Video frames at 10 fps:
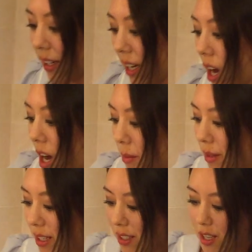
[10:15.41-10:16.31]

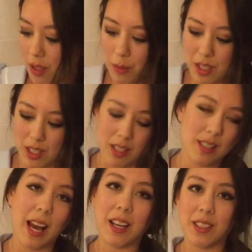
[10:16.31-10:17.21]
Akihabara, which is
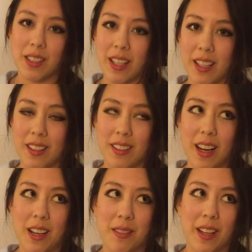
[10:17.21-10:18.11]
actually
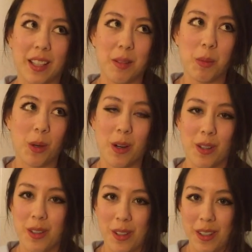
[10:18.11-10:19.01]
kind of like the
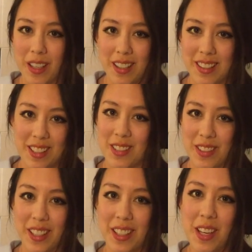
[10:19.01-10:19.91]
more nerdy
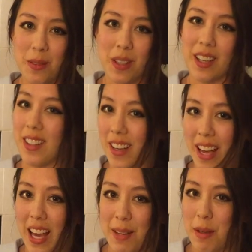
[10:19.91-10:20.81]
district where a lot of
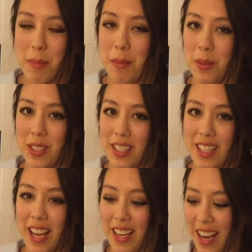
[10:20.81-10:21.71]
anime people tend
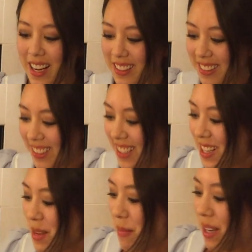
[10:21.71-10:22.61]
to hang out.
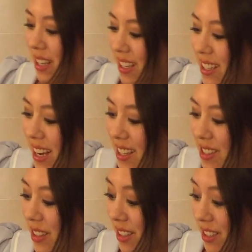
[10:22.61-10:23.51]
But yeah,
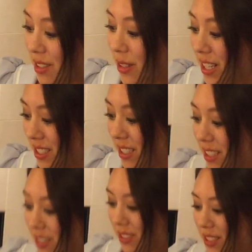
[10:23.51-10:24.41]
you can get crazy
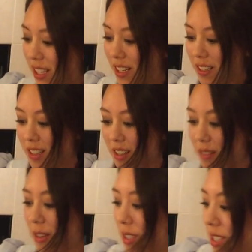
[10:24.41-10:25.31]
deals here. For